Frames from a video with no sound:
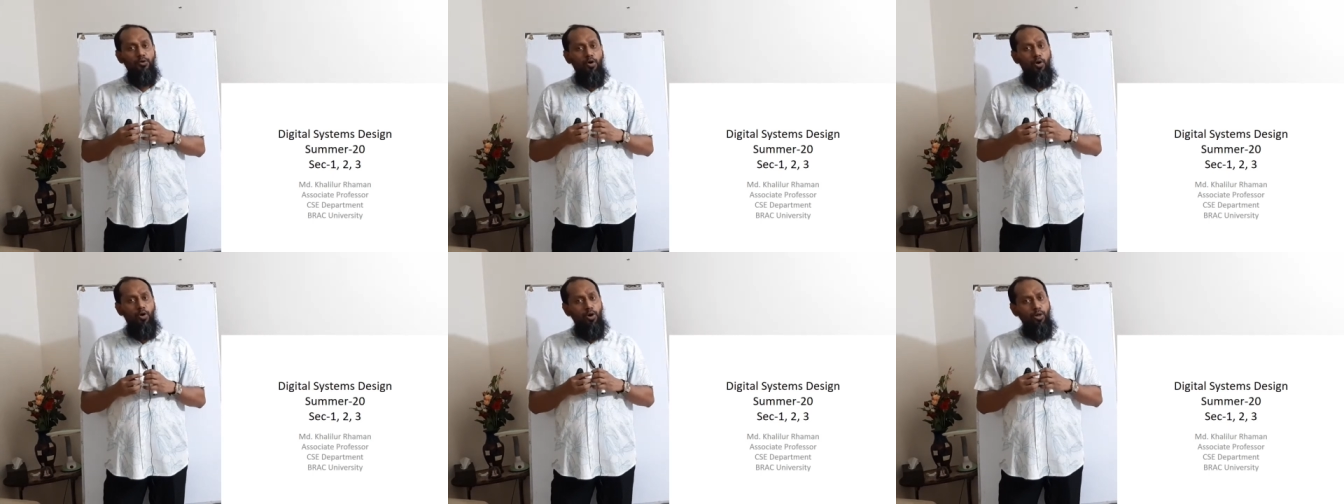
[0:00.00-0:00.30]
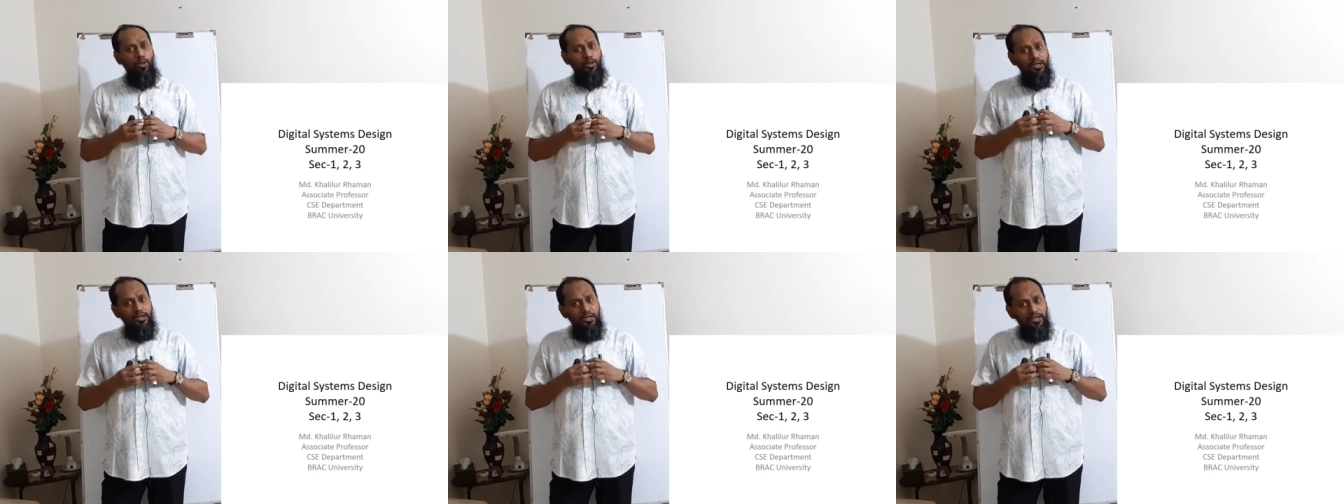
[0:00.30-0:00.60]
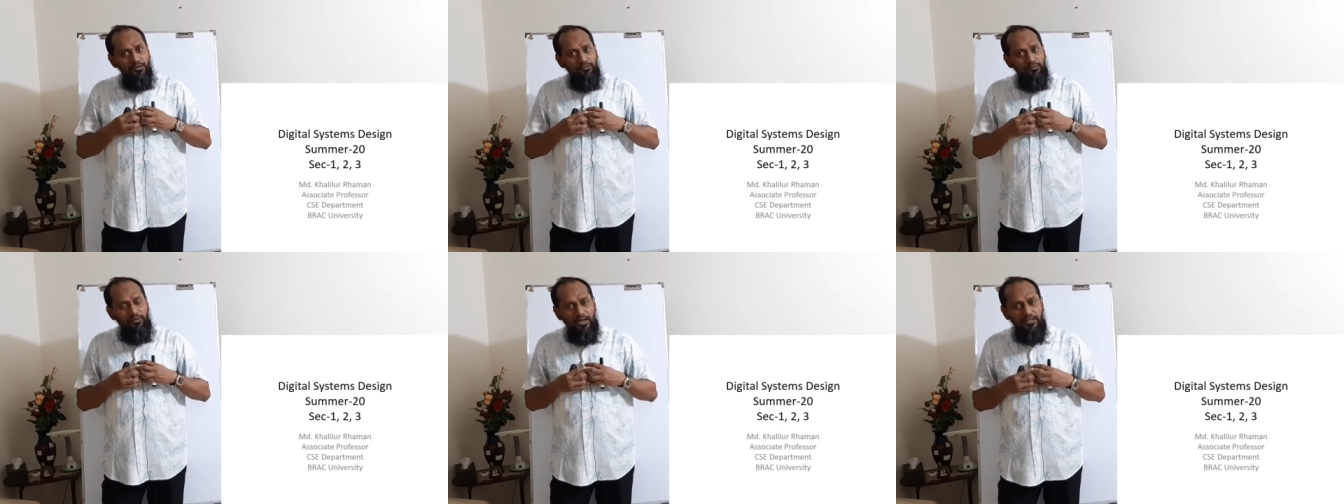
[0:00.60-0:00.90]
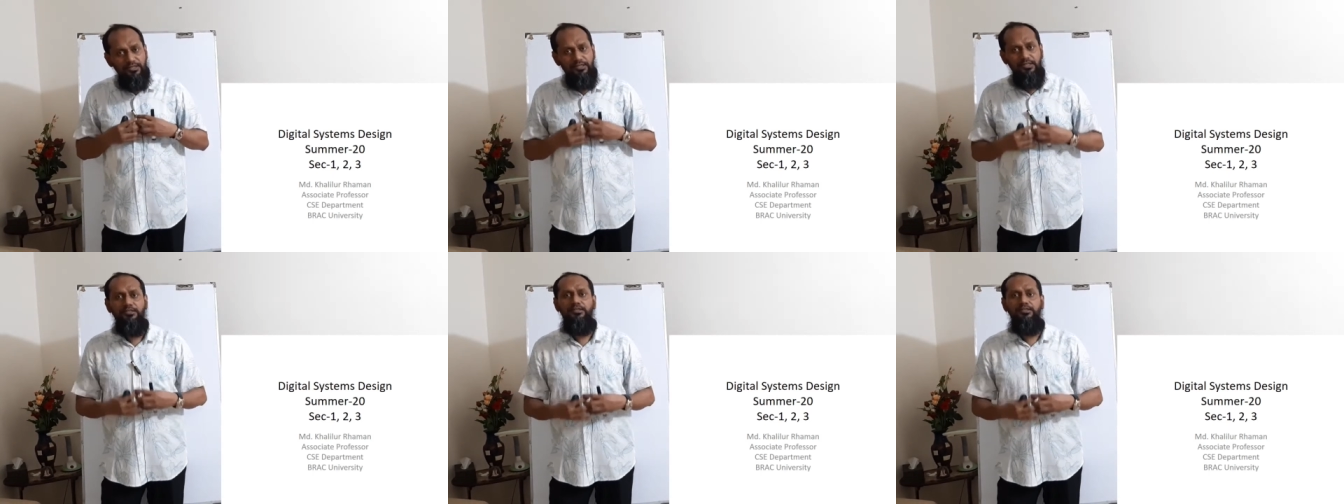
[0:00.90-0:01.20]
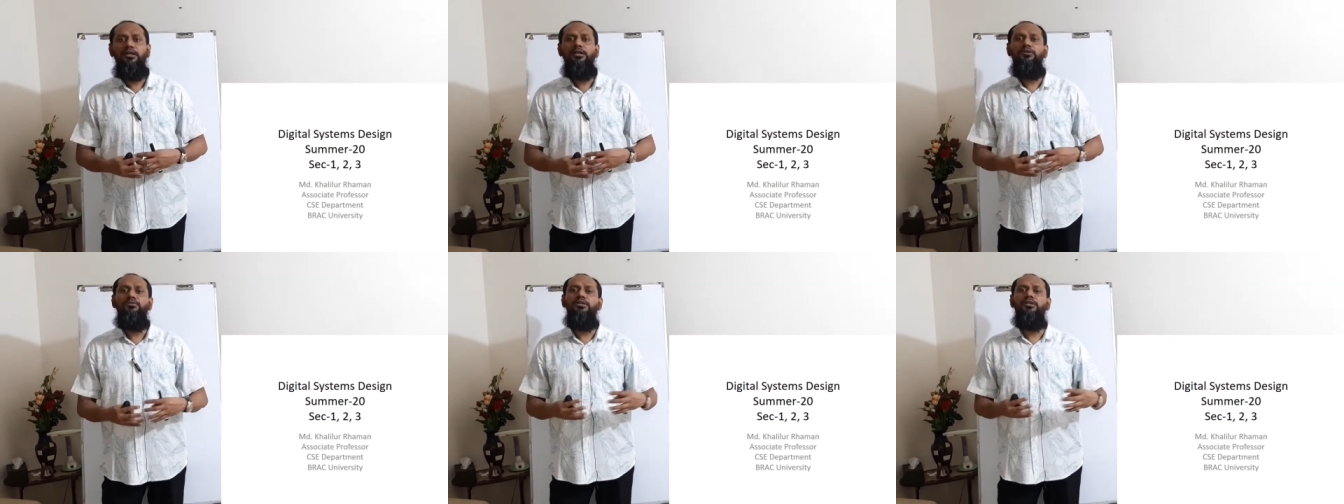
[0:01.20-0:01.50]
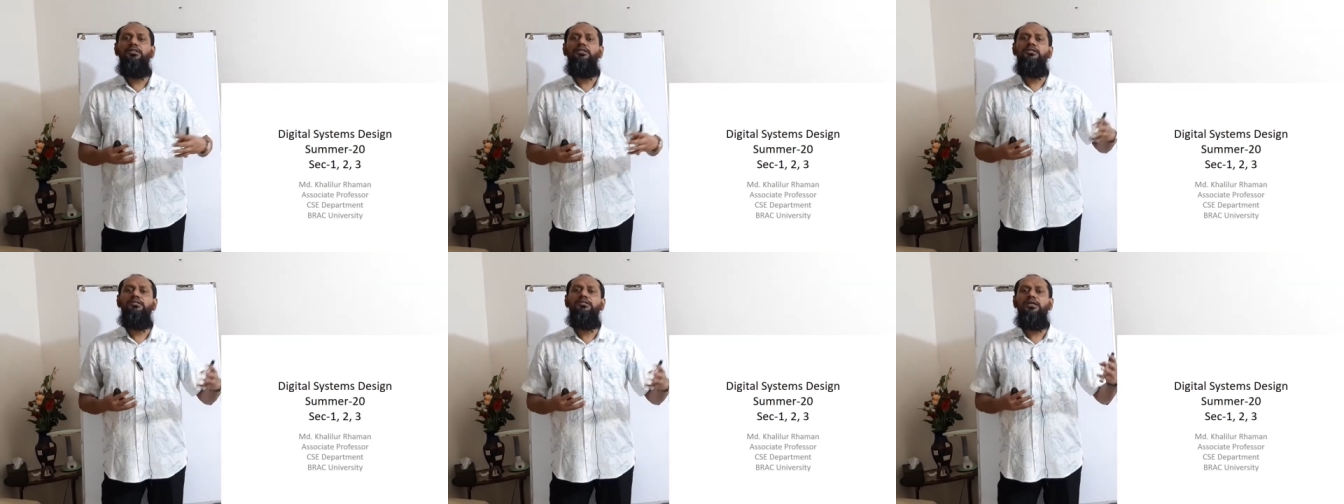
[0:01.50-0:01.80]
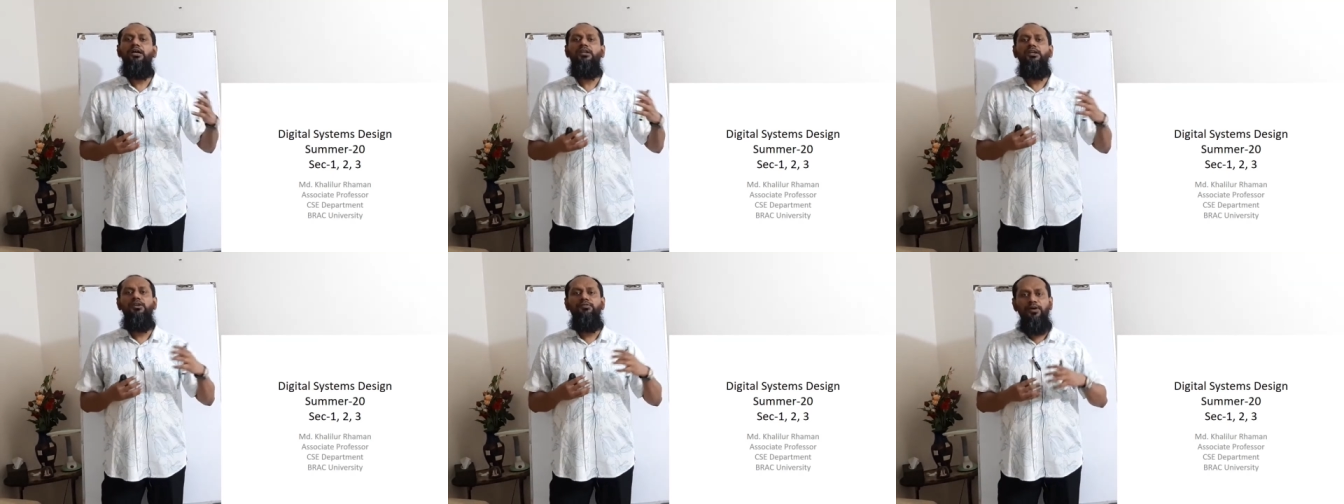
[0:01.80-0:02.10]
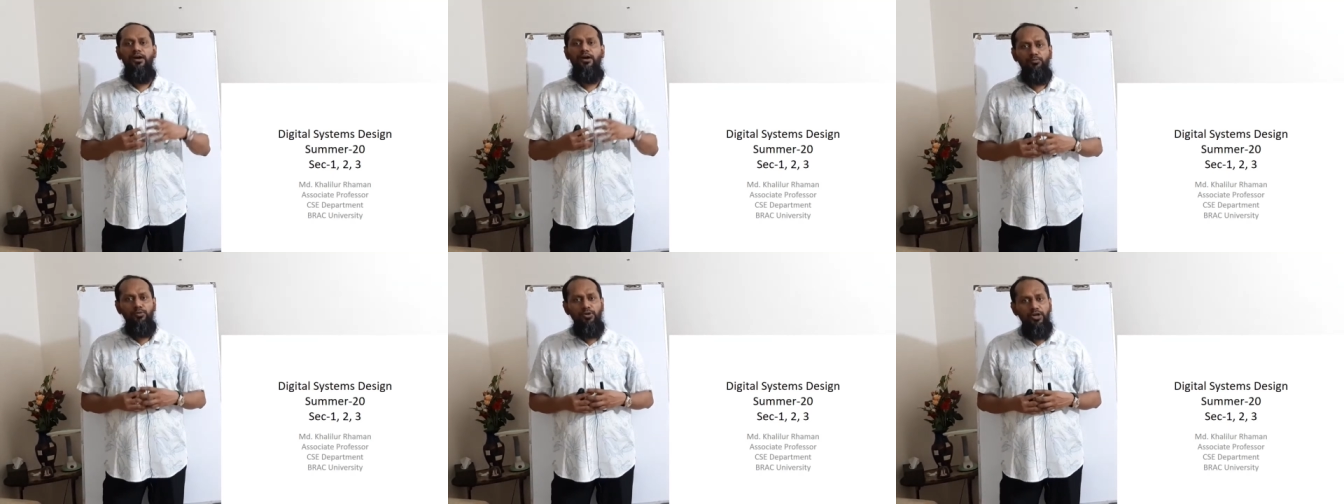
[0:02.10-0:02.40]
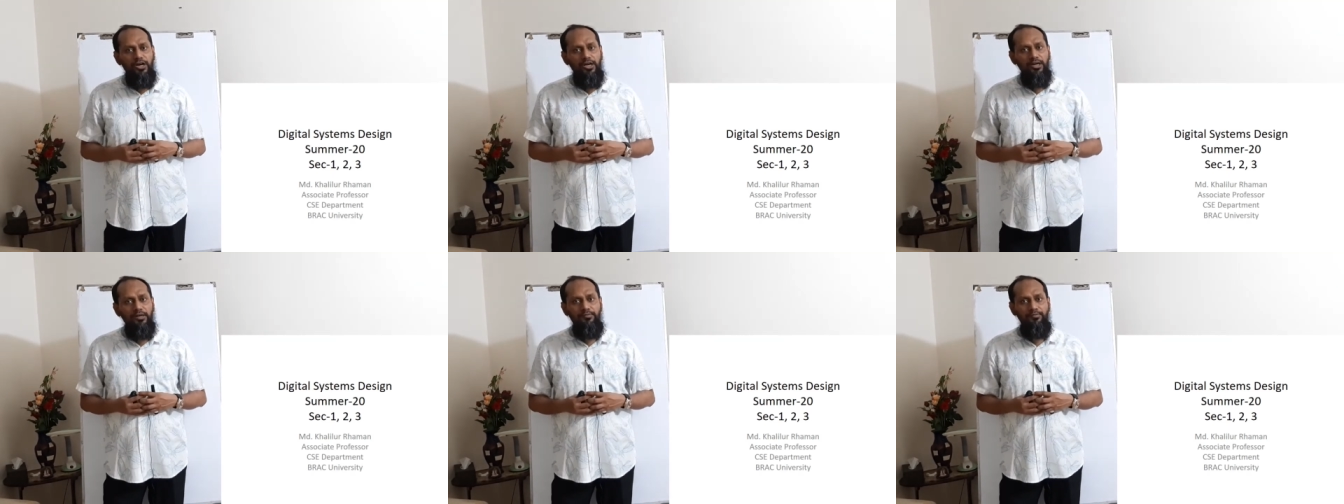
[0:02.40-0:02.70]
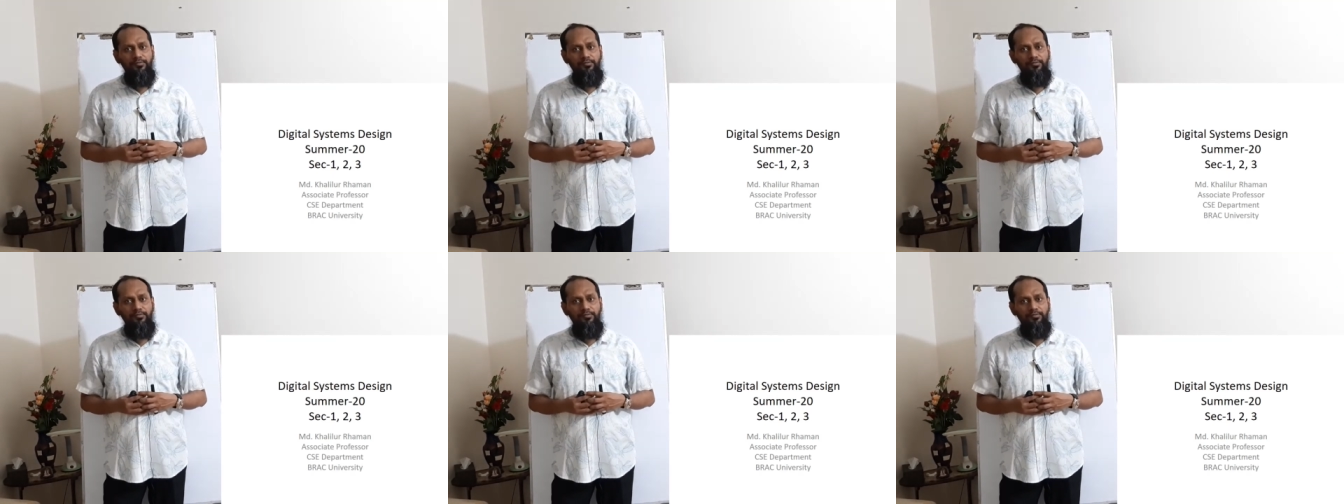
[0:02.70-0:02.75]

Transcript: all the devices are using this kind of firmware.